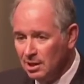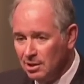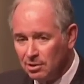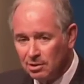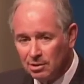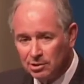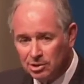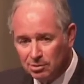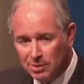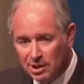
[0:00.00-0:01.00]
There are
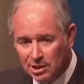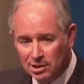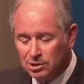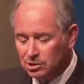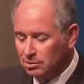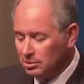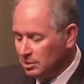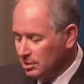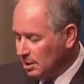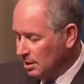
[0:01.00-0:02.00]
so many issues
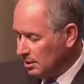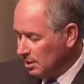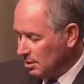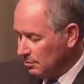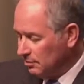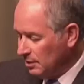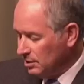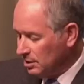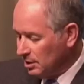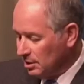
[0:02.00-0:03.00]
uh, that are
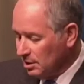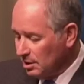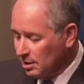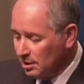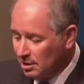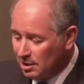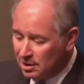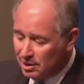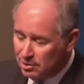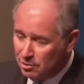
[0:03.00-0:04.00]
facing uh,
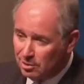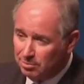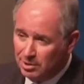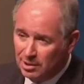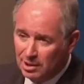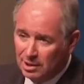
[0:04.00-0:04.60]
uh, Europe.